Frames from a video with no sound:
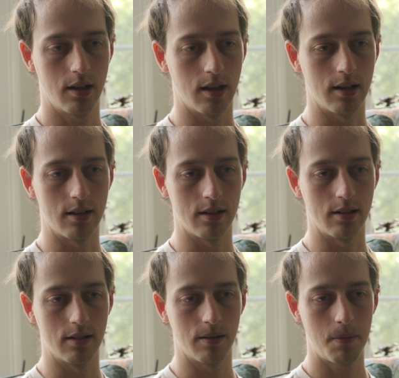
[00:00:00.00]

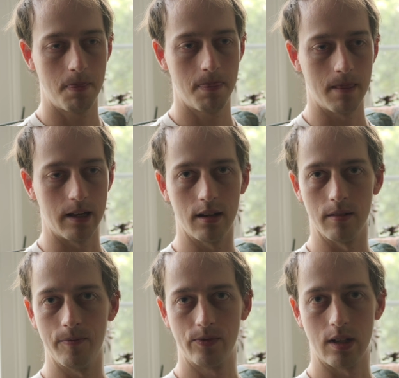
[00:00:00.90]
And yeah,
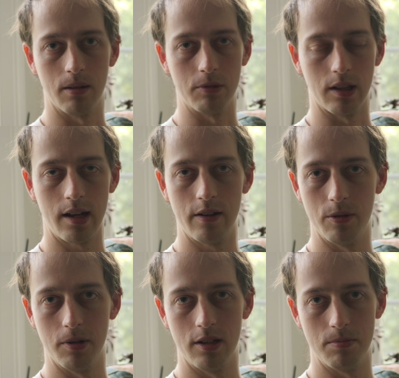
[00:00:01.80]
I'm glad
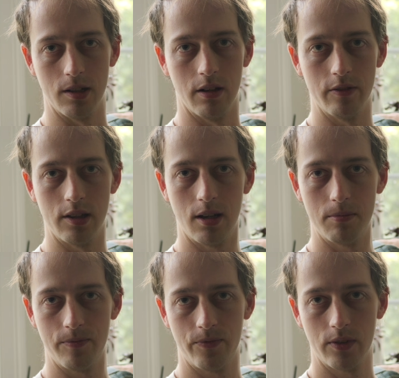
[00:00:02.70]
everybody's been loving them.